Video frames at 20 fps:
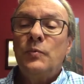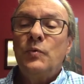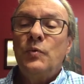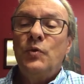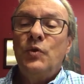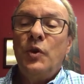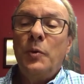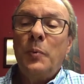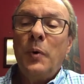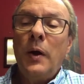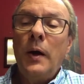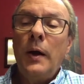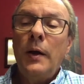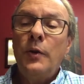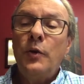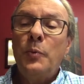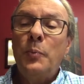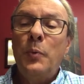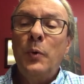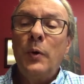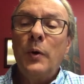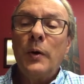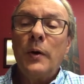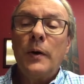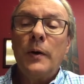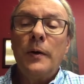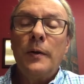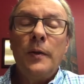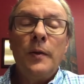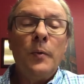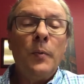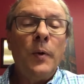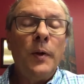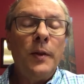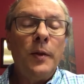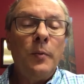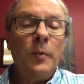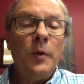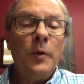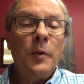Gibran's book, the one
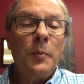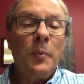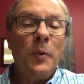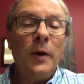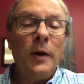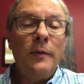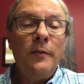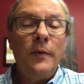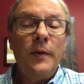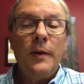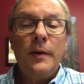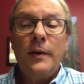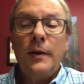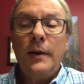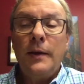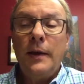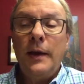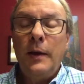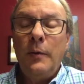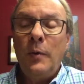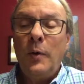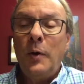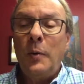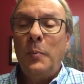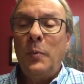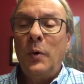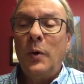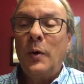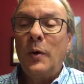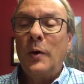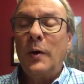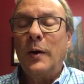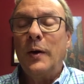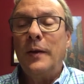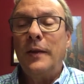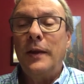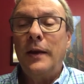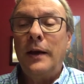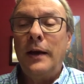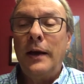that wrote The Prophet, he wrote a book
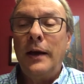that I